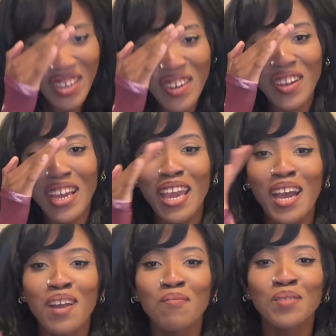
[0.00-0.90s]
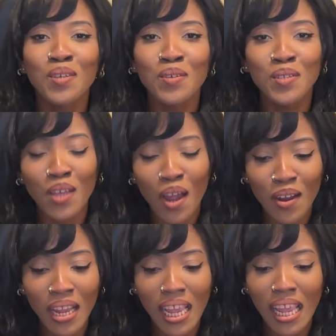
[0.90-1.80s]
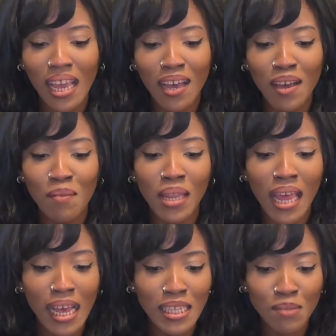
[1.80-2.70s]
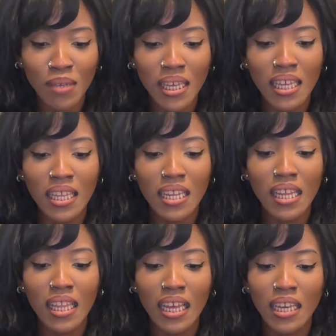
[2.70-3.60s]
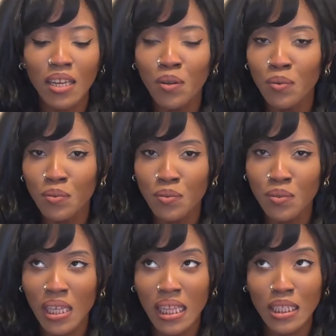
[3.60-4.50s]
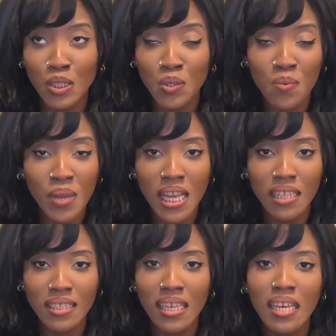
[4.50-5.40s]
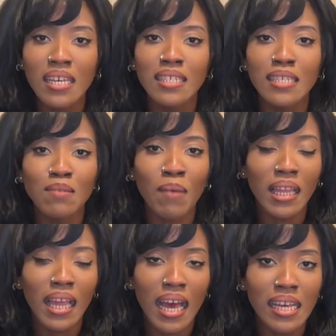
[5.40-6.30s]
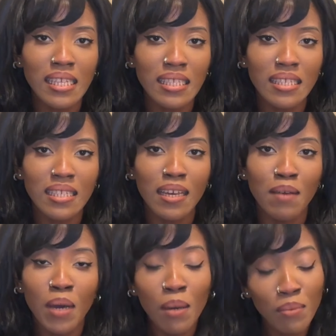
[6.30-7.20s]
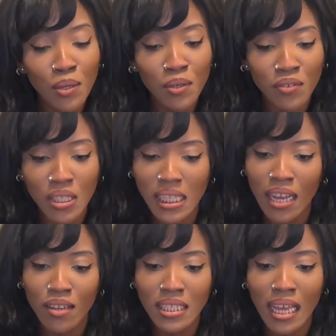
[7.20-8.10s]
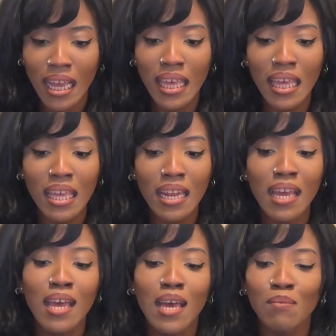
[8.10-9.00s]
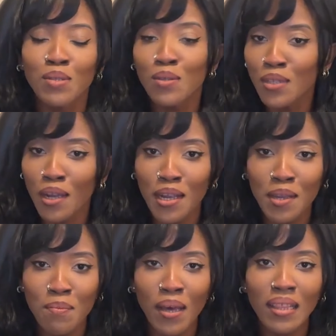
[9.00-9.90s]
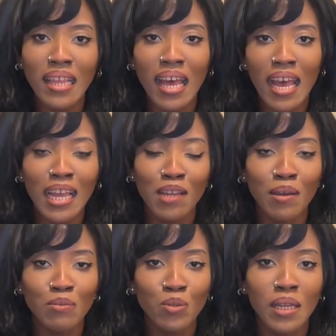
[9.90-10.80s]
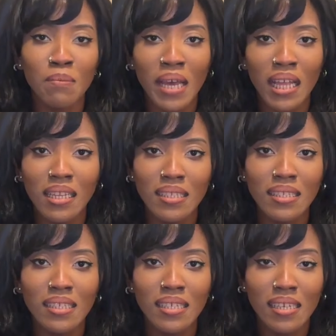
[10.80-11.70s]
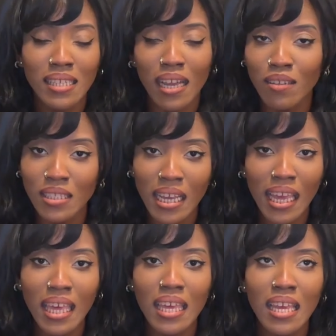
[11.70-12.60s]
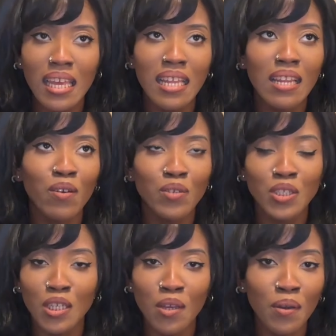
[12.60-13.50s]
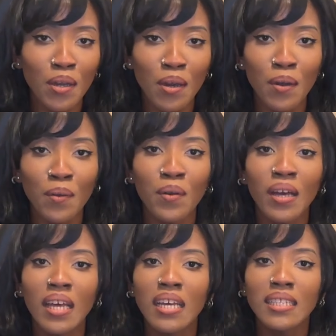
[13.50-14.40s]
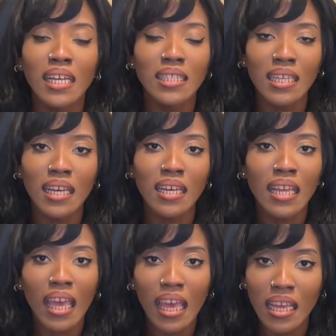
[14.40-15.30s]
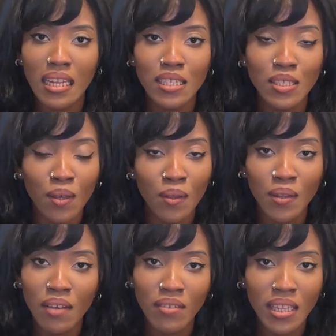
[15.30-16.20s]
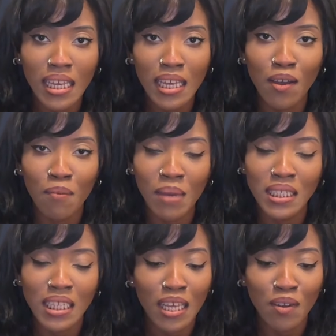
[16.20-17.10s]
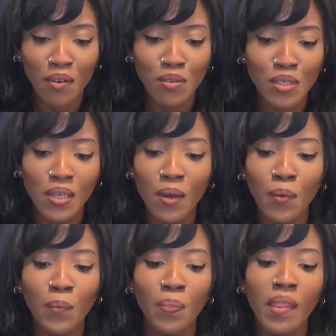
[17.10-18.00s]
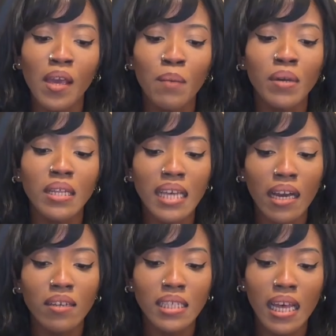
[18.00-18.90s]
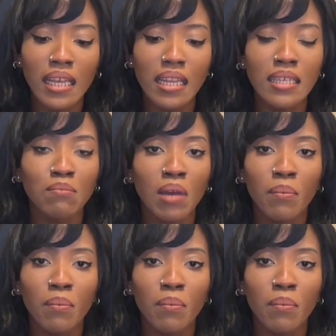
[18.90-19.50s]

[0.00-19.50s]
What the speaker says: Okay, I'm so sorry. It has been like, I think 2 weeks since my last upload for Attack on Titan. I'm so sorry about that. I'm trying to balance Attack on Titan, Oshinoko, Dan, and solo leveling on my channel. But Attack on Titan is my